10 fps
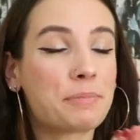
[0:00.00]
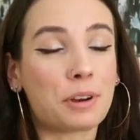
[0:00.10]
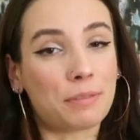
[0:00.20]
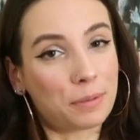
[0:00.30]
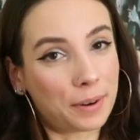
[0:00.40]
hope you
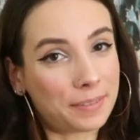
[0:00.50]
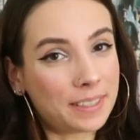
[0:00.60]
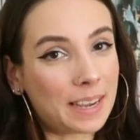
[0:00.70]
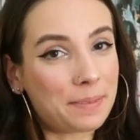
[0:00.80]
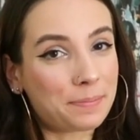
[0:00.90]
all have a wonderful
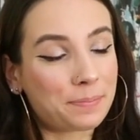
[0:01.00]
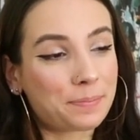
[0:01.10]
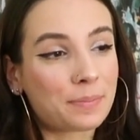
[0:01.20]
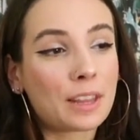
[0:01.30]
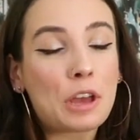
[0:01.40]
day.
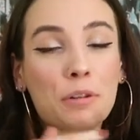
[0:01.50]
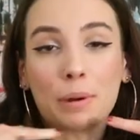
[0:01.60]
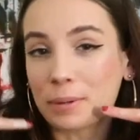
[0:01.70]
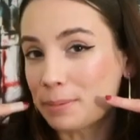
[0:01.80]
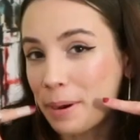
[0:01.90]

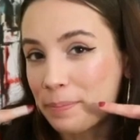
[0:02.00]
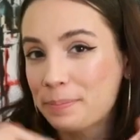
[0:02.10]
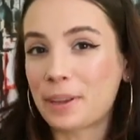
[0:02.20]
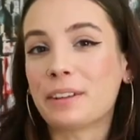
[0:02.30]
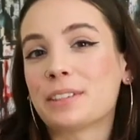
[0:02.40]
Remember to smile,
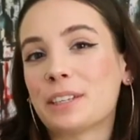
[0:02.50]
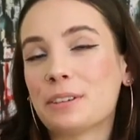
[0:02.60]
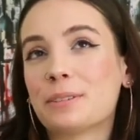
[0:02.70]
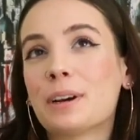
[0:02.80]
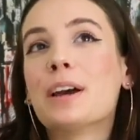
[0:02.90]
and I'll see
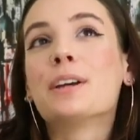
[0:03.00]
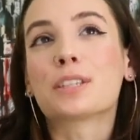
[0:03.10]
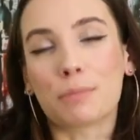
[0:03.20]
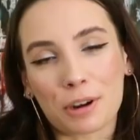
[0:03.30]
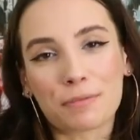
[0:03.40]
you
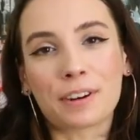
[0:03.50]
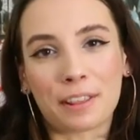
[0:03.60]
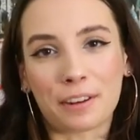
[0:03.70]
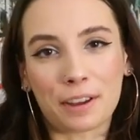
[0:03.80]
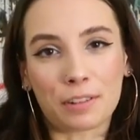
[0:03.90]
tomorrow for
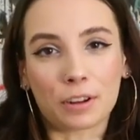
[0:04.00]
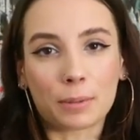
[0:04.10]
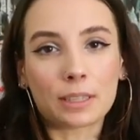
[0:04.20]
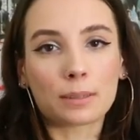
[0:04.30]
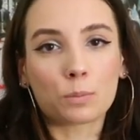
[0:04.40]
another day of
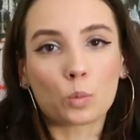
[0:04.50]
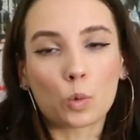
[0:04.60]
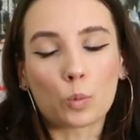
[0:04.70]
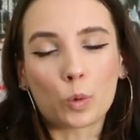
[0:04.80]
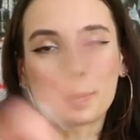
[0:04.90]
Vlogmas.
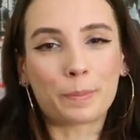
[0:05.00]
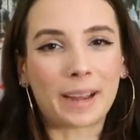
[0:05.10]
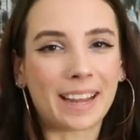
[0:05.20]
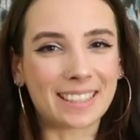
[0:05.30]
Bye,